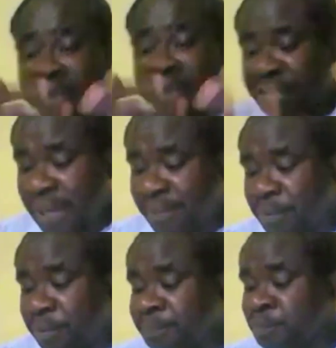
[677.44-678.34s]
an
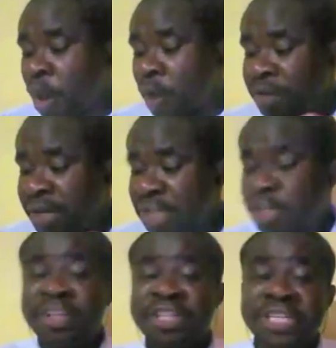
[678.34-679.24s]
example of the nature
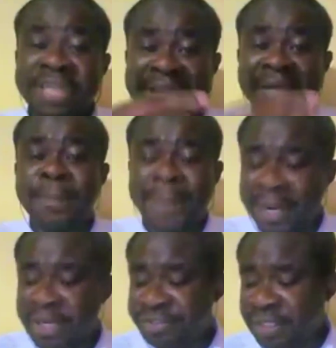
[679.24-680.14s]
of the change in accounting
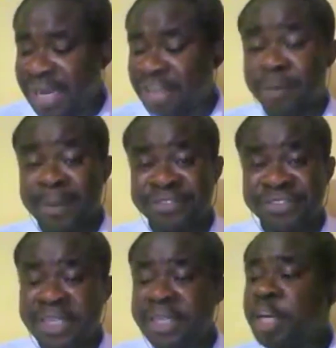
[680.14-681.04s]
policy. That's number
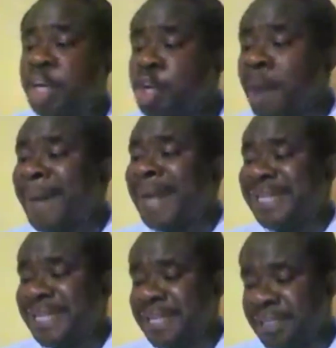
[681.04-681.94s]
C. Number
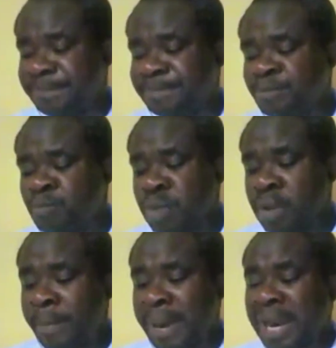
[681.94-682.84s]
D,
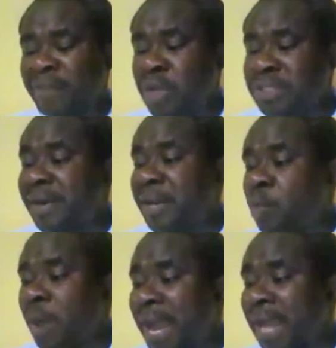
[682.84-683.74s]
paragraph 28
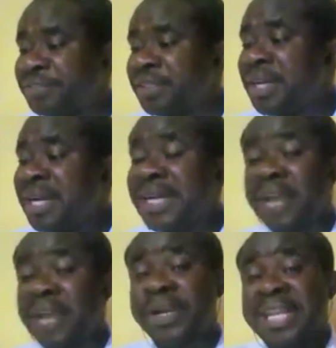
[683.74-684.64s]
requires
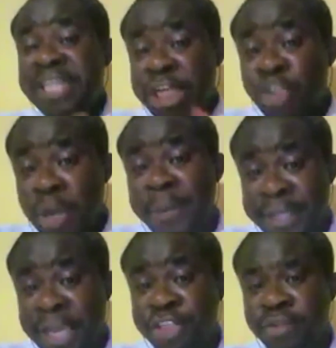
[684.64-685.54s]
that for that initial
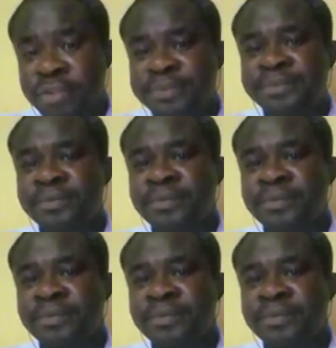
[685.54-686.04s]
application